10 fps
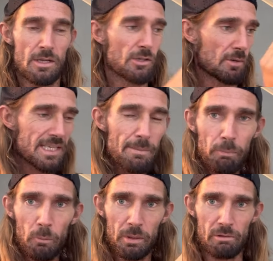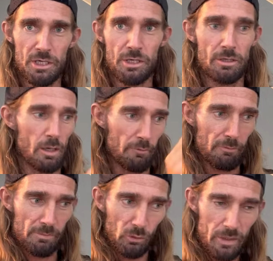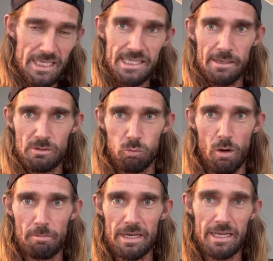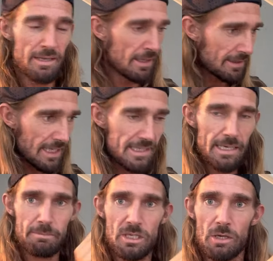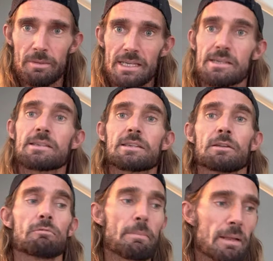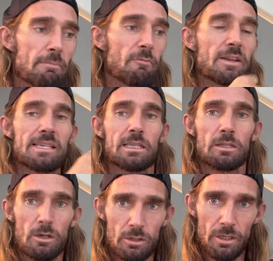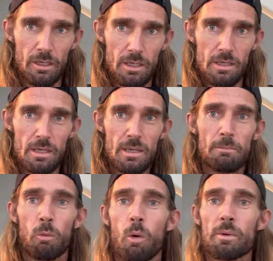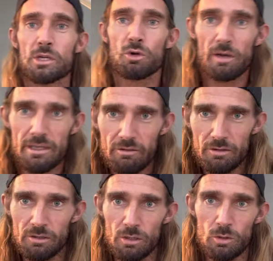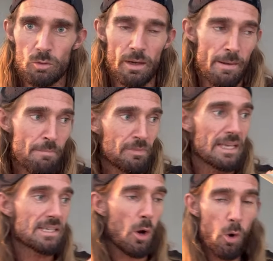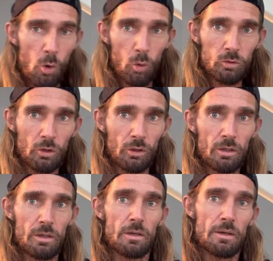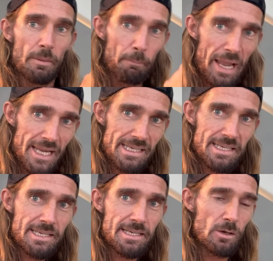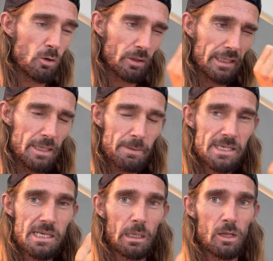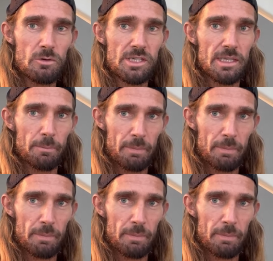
So simple progression on from 20 times 1 minute, 10 times 2 minutes. So the rep length is longer, but what we're trying to do is hold pace or keep it as close to the